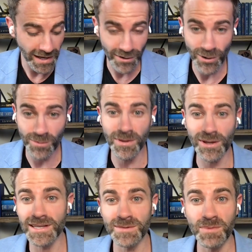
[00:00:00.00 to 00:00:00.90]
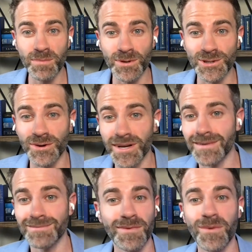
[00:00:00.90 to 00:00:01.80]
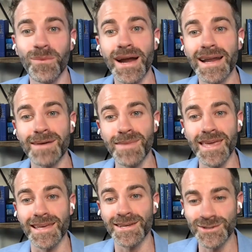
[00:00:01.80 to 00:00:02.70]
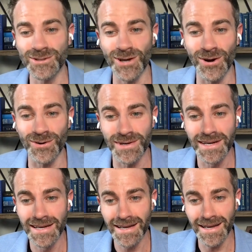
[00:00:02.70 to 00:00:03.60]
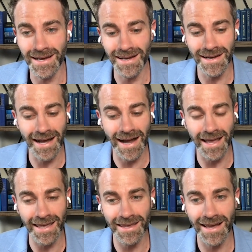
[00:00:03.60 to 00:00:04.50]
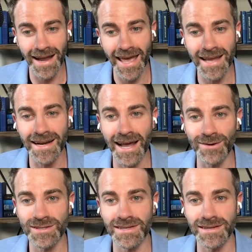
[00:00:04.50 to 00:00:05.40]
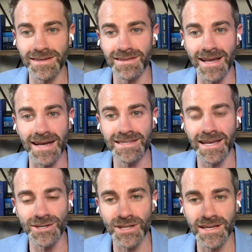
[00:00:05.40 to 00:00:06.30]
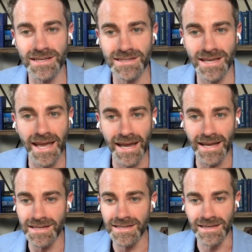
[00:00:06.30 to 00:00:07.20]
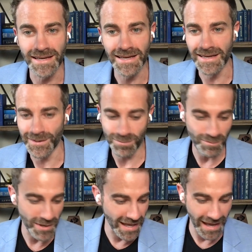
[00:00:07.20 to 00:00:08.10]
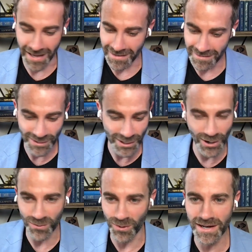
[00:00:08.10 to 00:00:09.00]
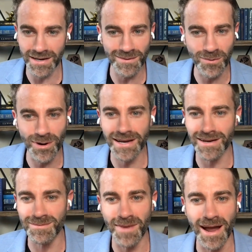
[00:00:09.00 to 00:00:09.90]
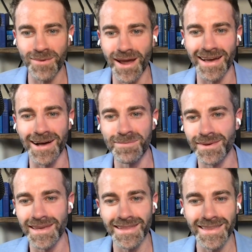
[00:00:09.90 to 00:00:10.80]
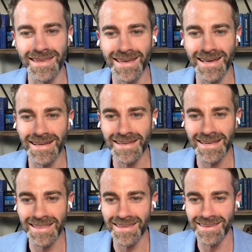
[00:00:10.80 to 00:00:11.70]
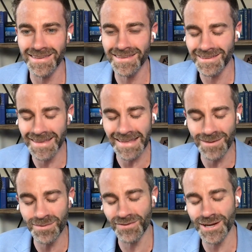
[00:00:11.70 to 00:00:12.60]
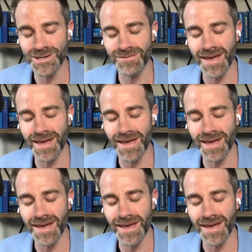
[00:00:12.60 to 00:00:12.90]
I don't know, millions of people do it. Why not me? So I headed out to Los Angeles and began, working my way up in the profession of